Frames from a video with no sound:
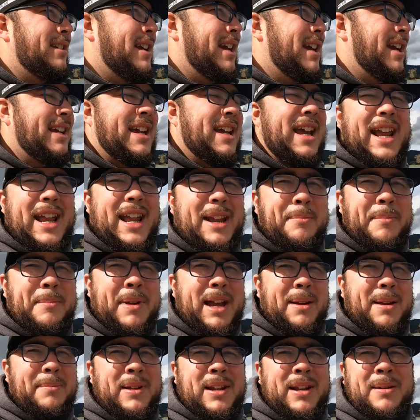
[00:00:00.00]
AKA
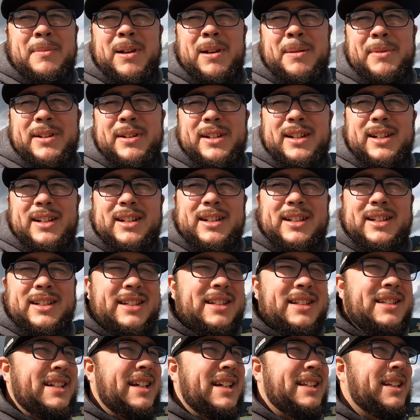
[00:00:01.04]
Matt being mama duck, cause
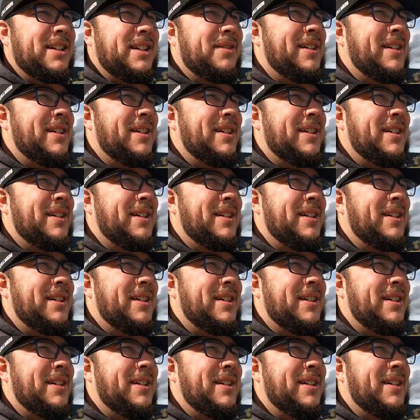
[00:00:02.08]
he's got the